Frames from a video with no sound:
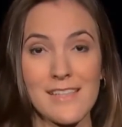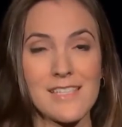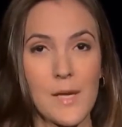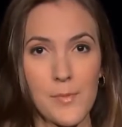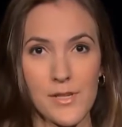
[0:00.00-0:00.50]
the
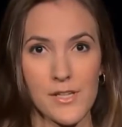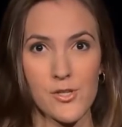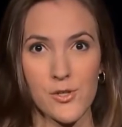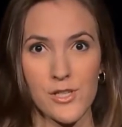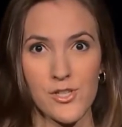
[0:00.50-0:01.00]
deputy
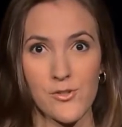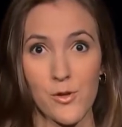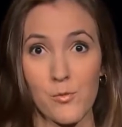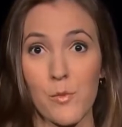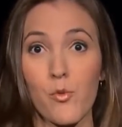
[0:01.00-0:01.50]
attorney
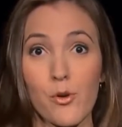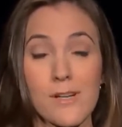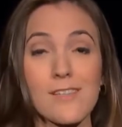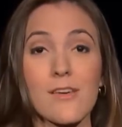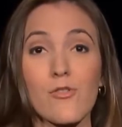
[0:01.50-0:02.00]
general,
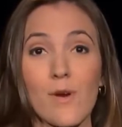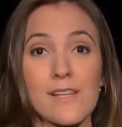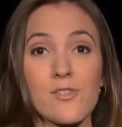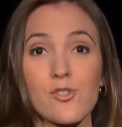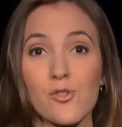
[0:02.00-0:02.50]
reportedly
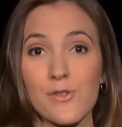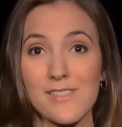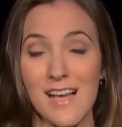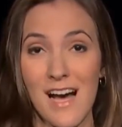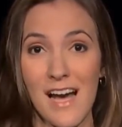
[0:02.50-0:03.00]
threatens to
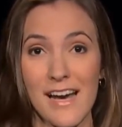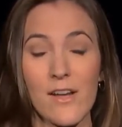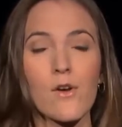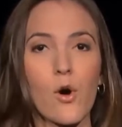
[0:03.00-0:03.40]
resign